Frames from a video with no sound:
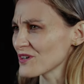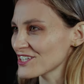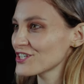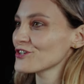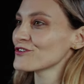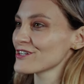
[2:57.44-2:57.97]
quite
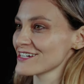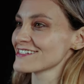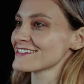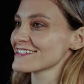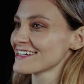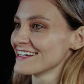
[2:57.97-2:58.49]

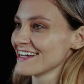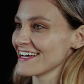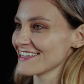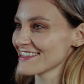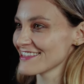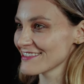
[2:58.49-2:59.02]
curious,
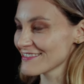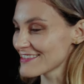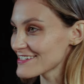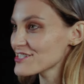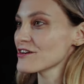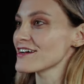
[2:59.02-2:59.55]
and
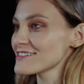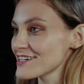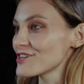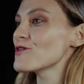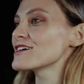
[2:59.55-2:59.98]
they start asking